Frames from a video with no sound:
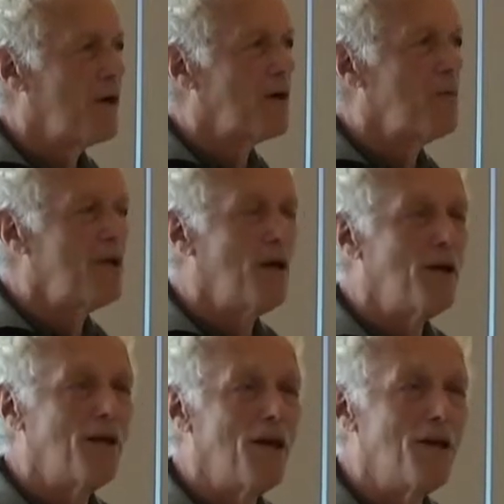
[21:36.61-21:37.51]
It can be done
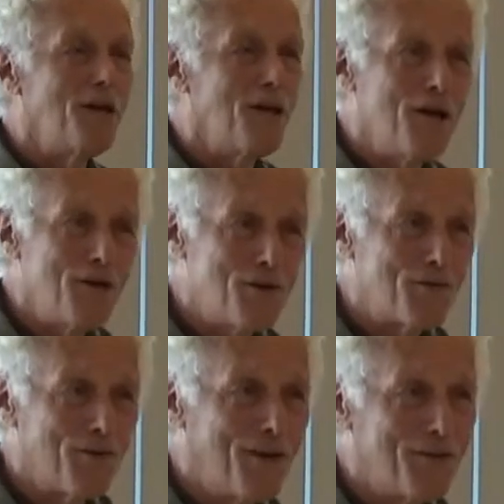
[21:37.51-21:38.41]
at any age,
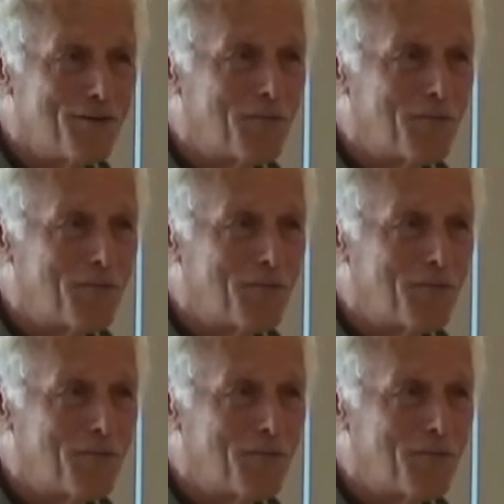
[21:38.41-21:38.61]
friend.